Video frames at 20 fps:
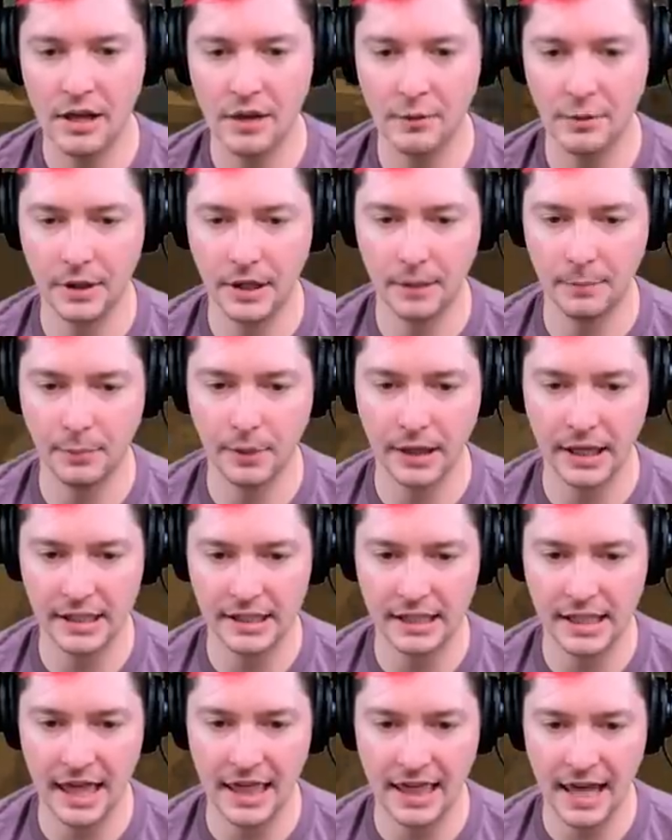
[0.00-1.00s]
and we can
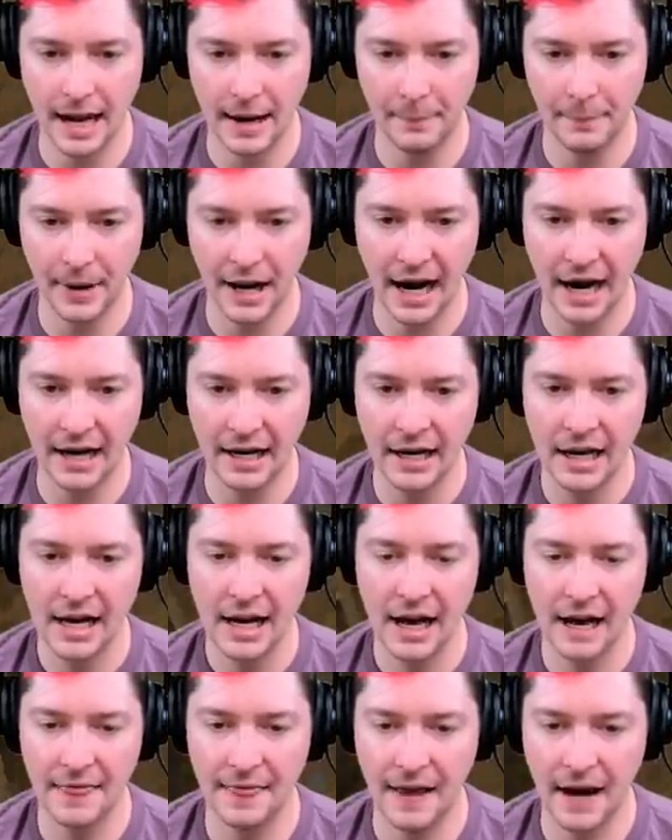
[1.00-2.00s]
place that
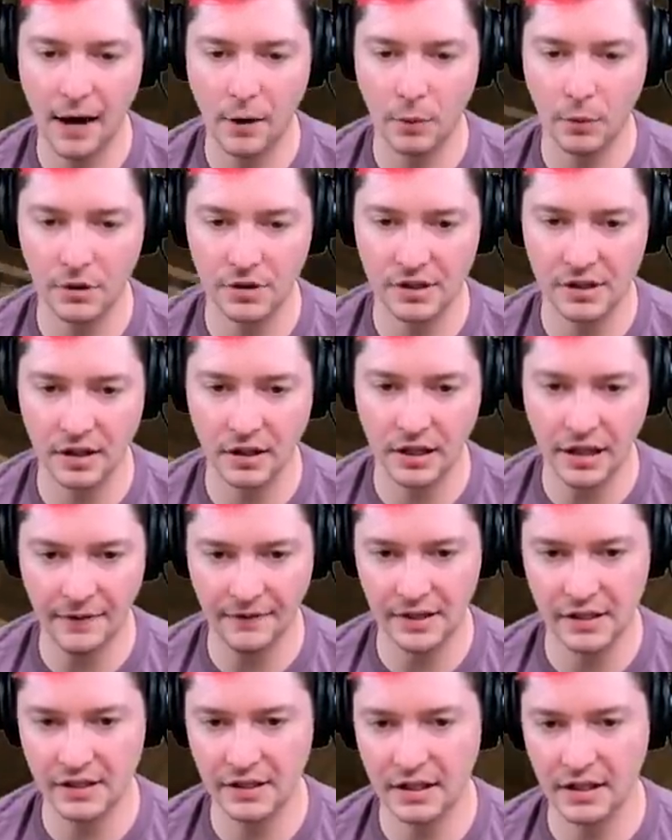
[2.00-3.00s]
back, and that will still
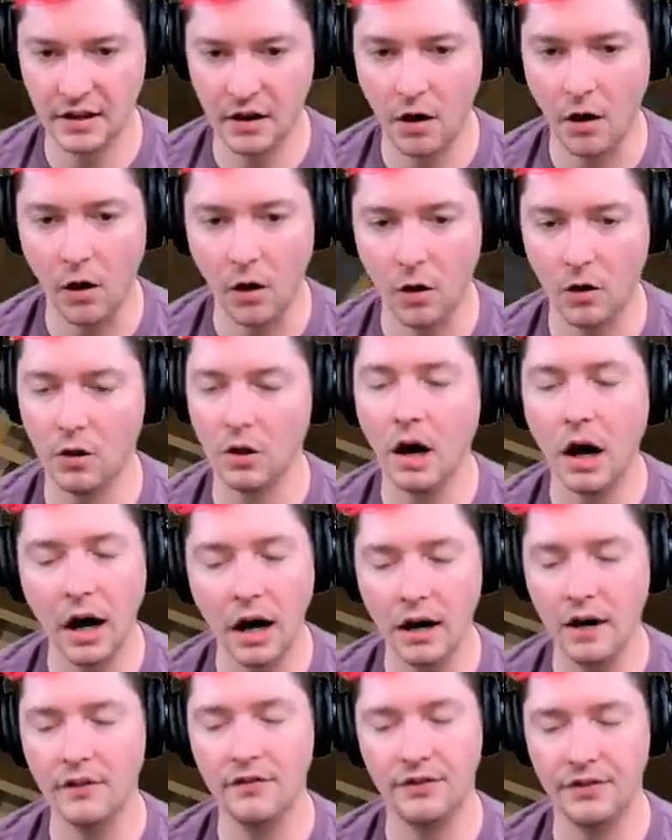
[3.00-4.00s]
give us all
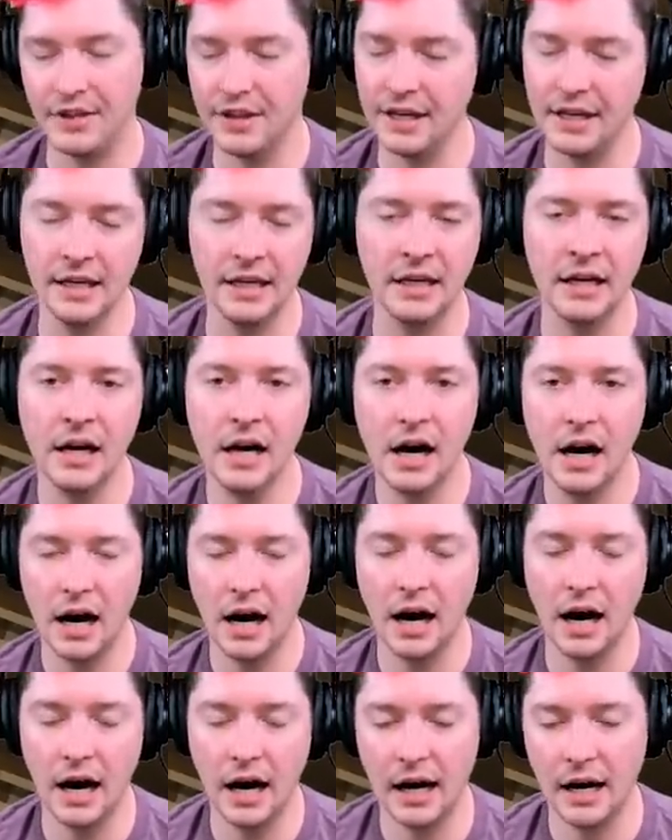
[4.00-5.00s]
of the
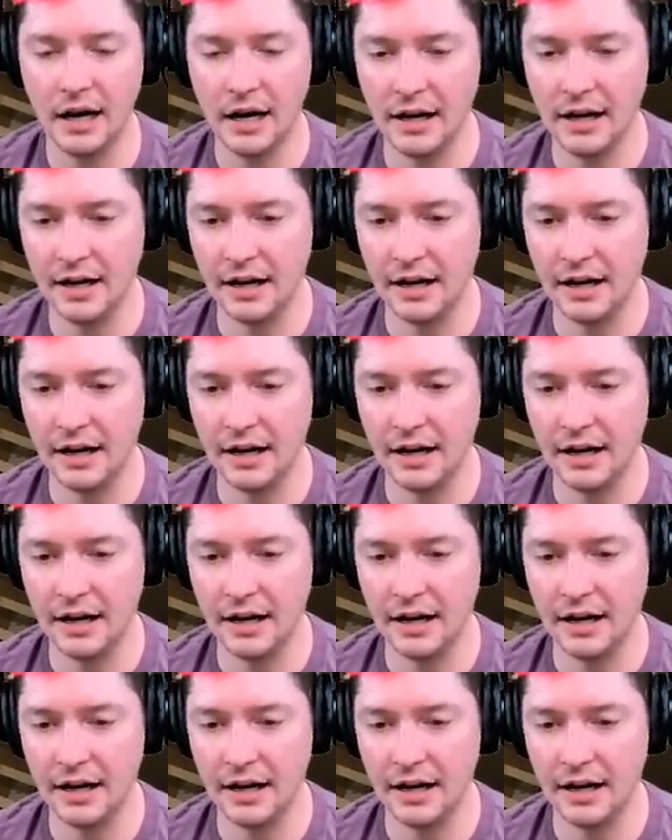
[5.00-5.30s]
uh,